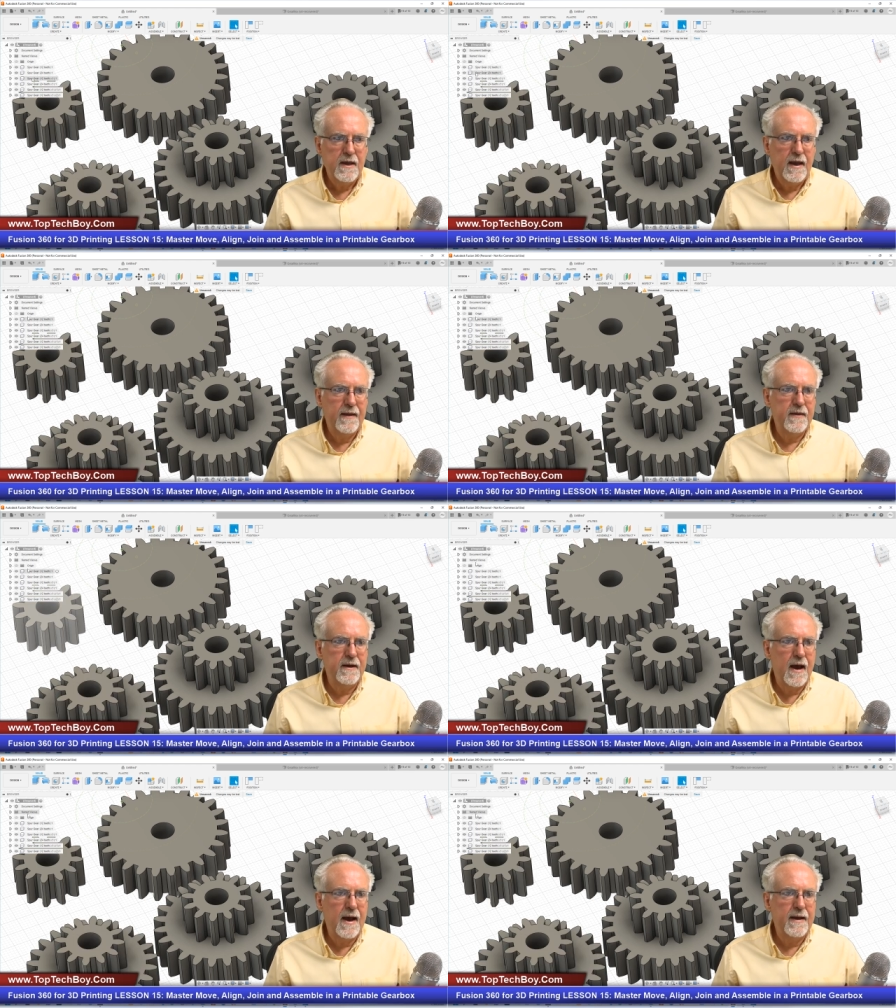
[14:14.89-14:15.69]
And
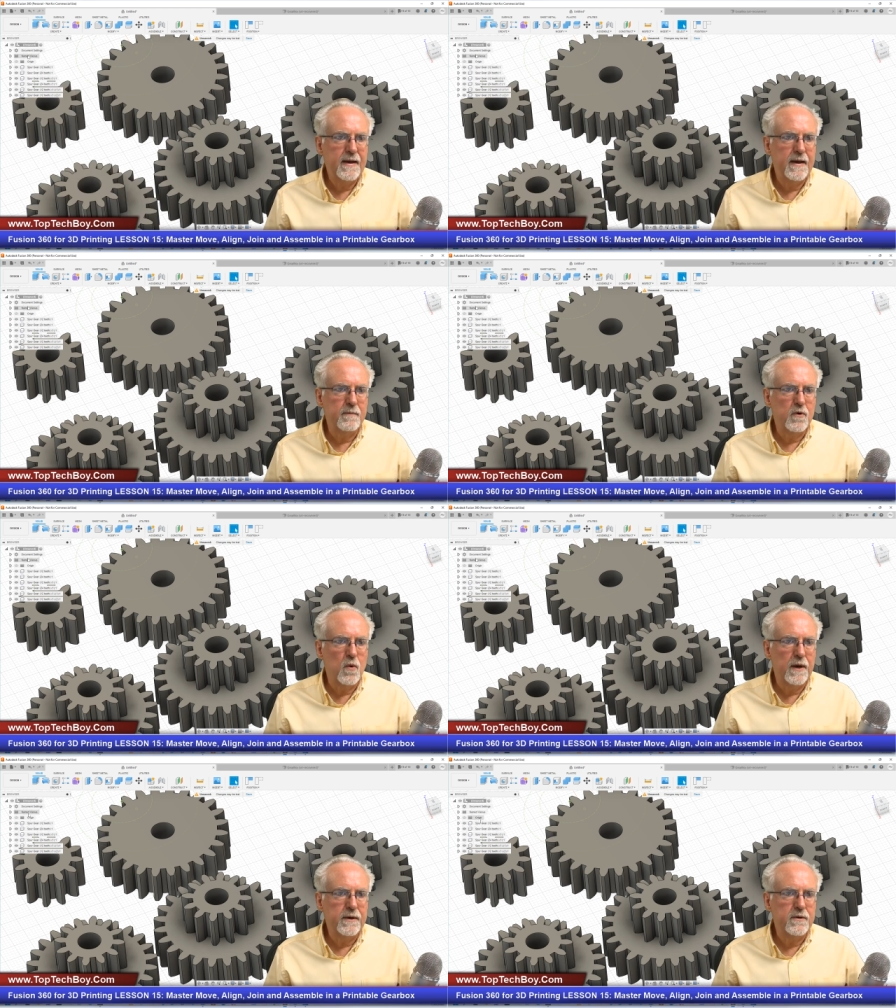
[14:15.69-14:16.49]
then I am
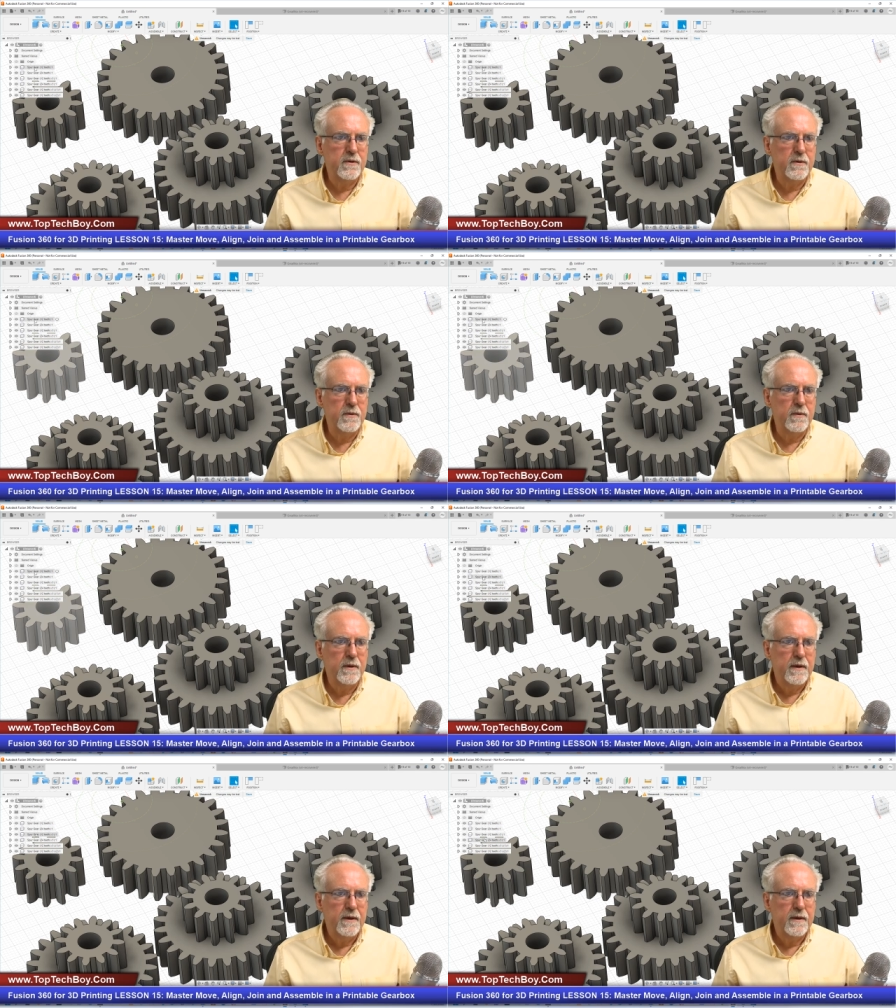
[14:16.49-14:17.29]
going to
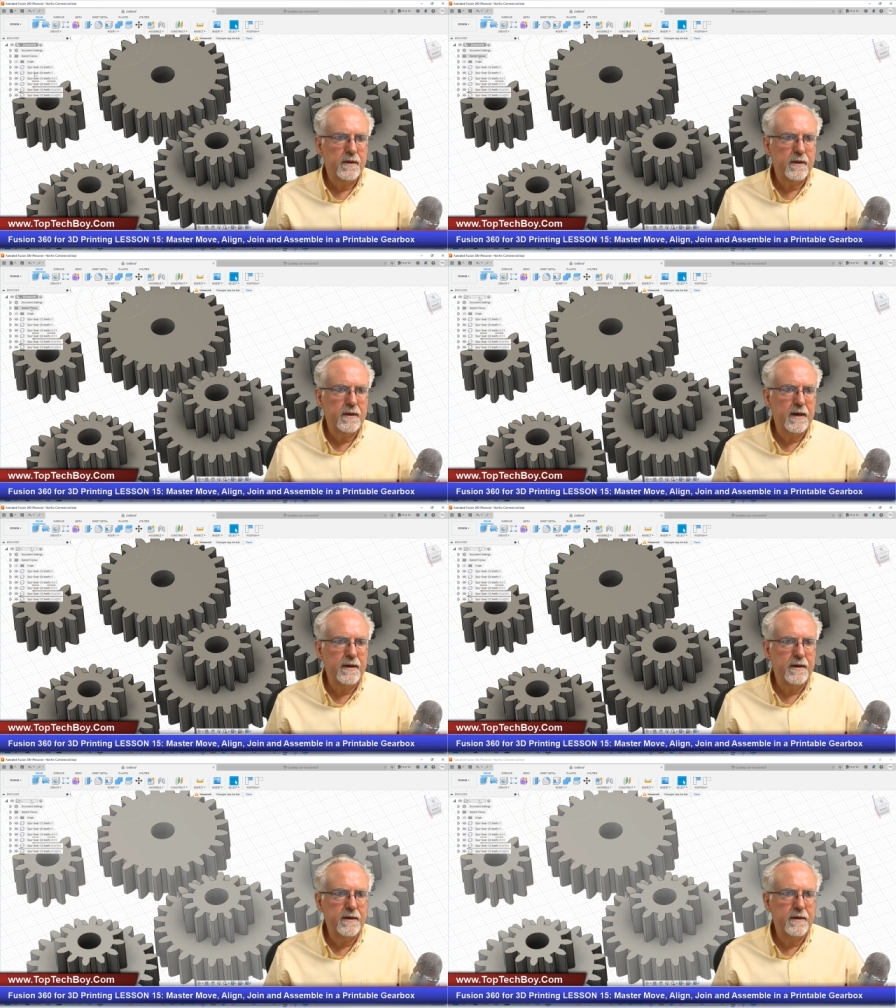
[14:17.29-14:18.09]

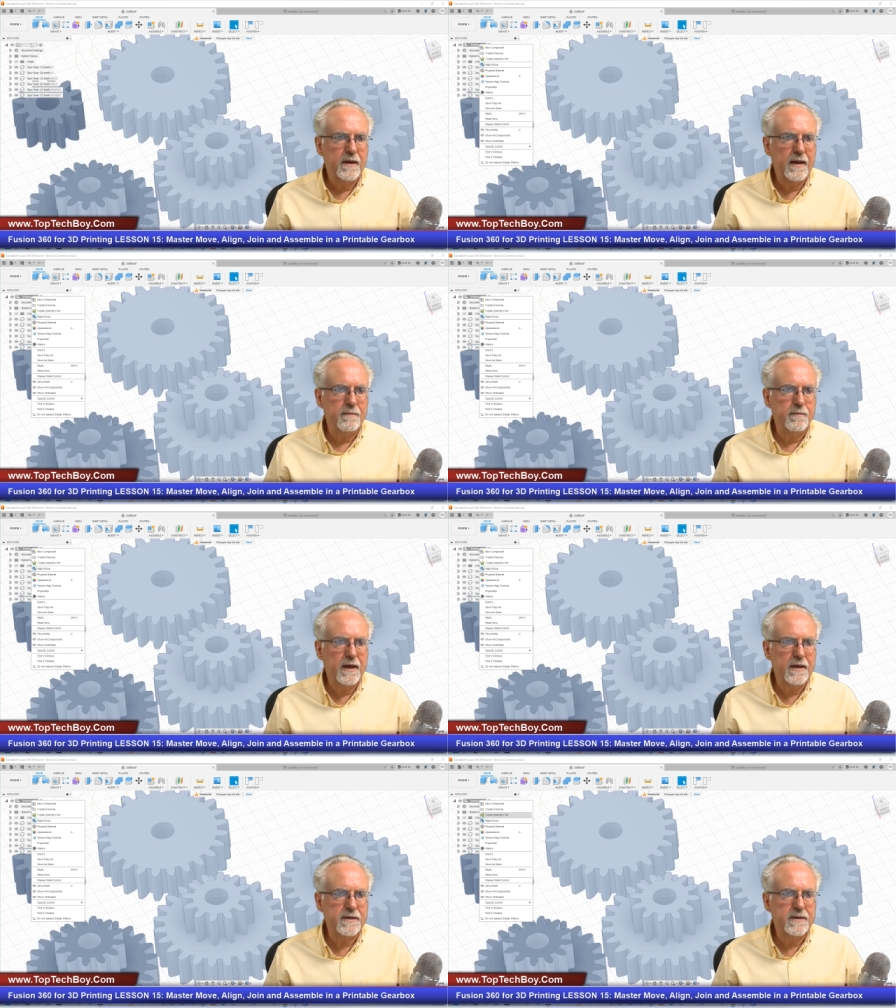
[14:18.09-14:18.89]
get it and
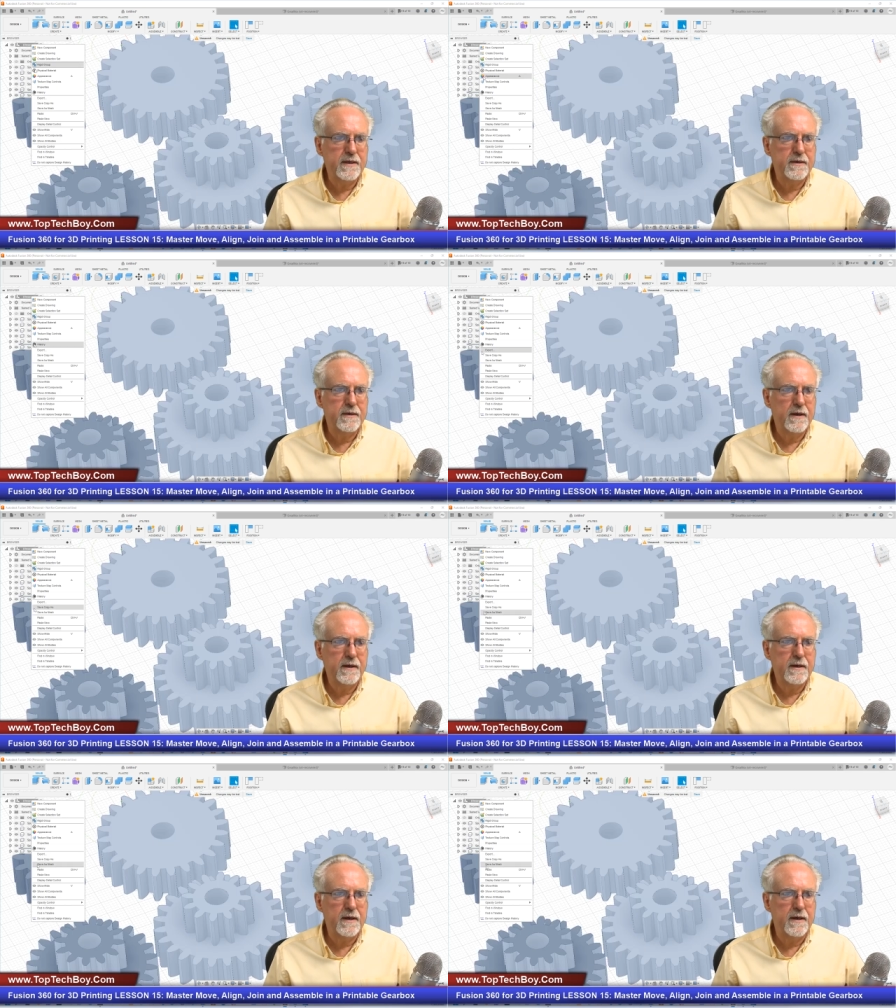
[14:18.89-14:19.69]
paste it
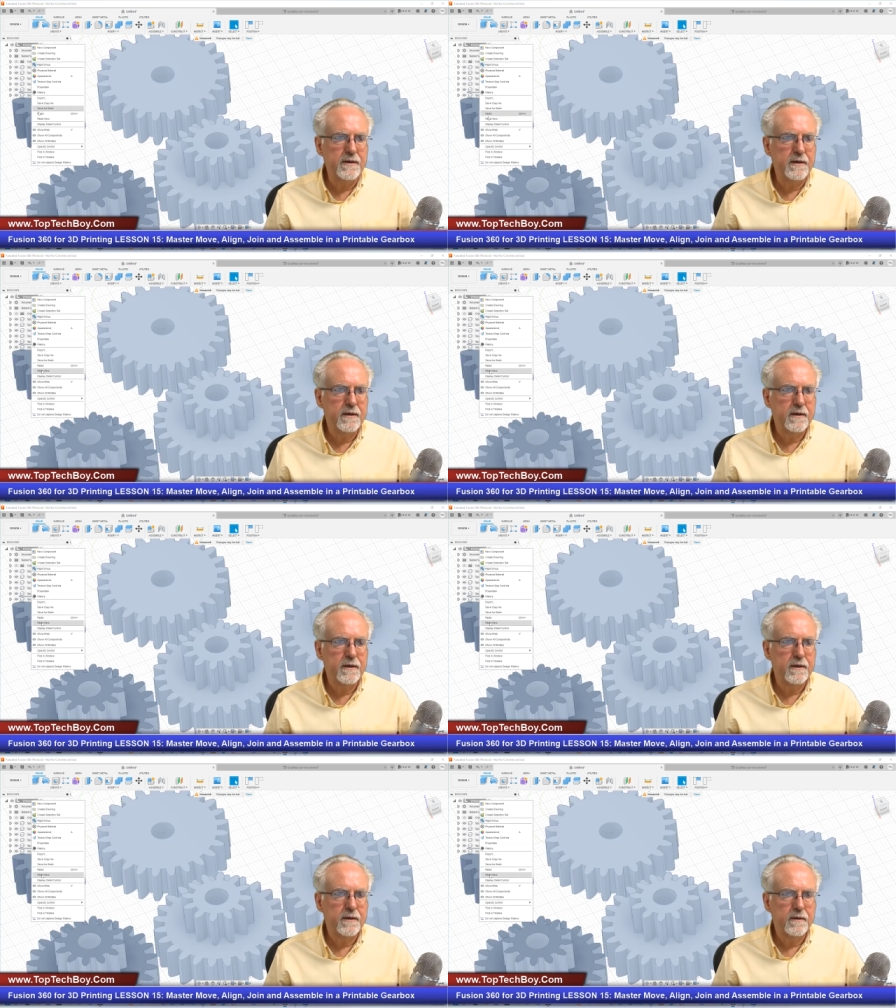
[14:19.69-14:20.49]
again.
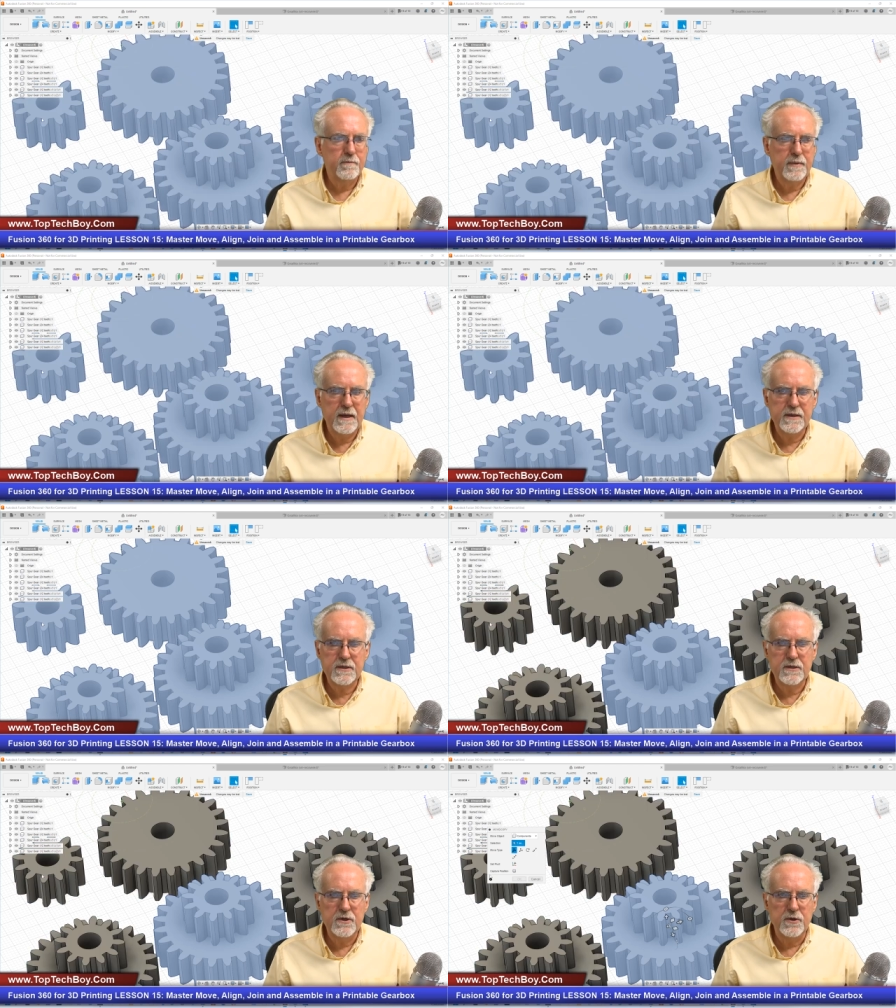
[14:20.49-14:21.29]

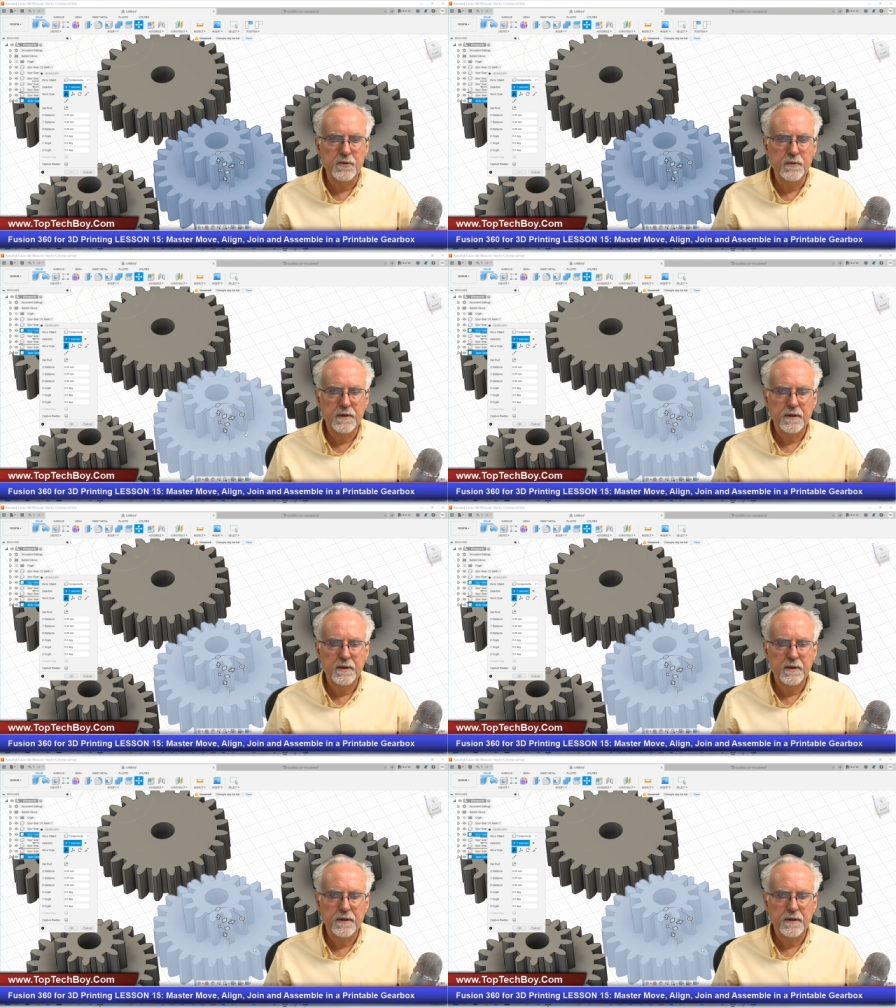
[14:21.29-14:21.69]
Paste new.